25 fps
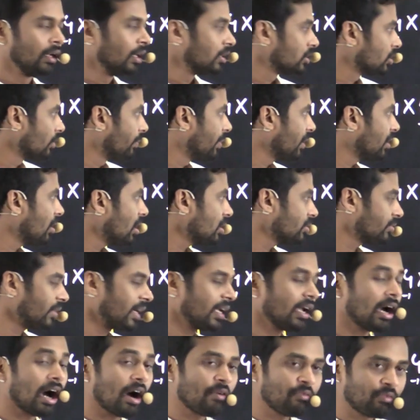So because
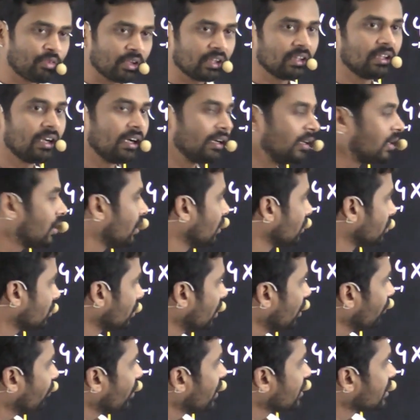why? After that,
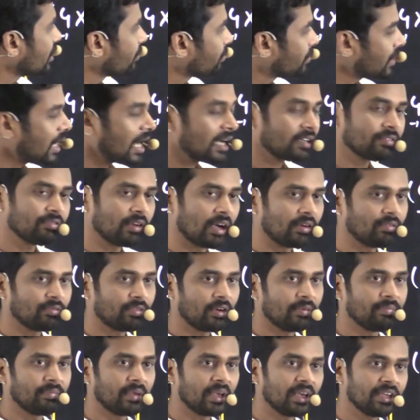so if I subtract 1
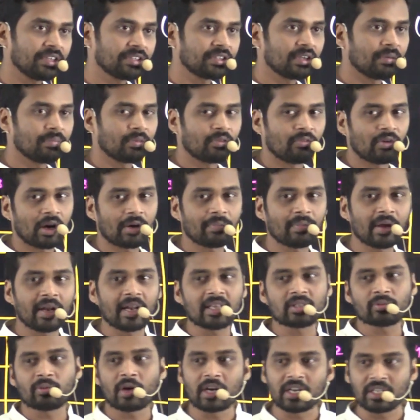from each number, 1
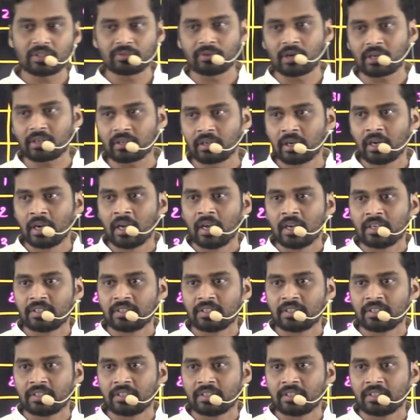minus 1 is what?